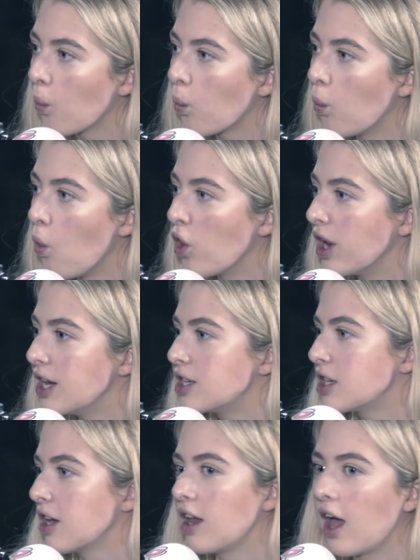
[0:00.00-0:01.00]
wanted
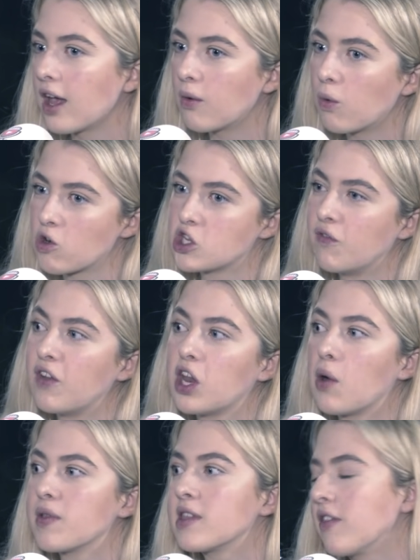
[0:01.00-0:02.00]
to like watch a
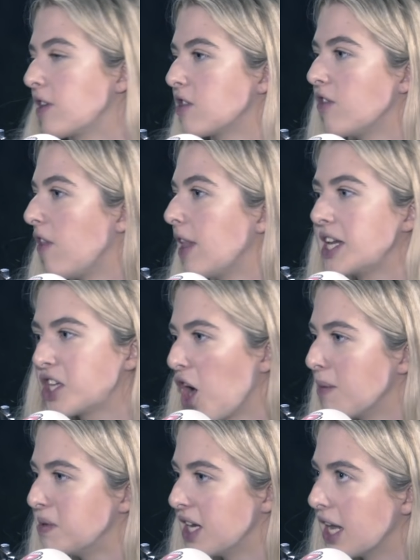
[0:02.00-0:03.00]
video on something, so then they
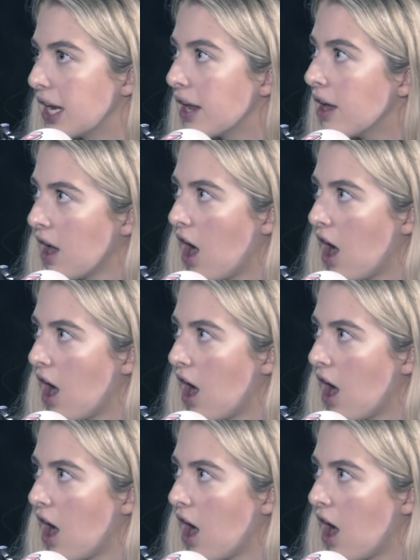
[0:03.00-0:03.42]
typed it in.